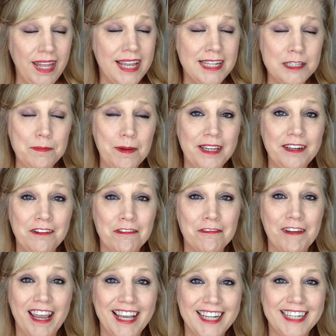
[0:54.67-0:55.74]
It's been
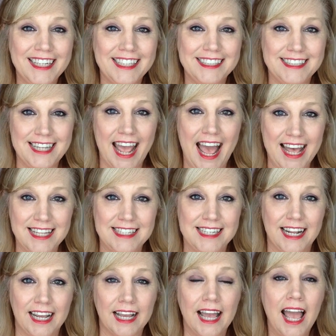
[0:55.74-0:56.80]

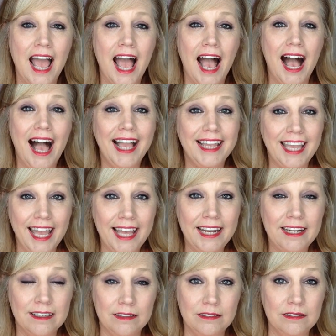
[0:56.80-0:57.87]
fantastic.
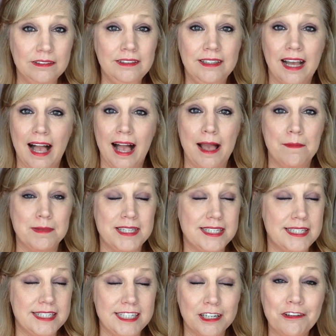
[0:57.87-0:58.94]
Again, I'm
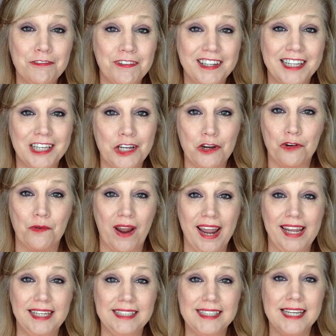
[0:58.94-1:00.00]
still feeling
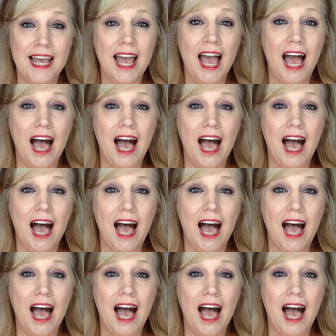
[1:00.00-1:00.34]
great.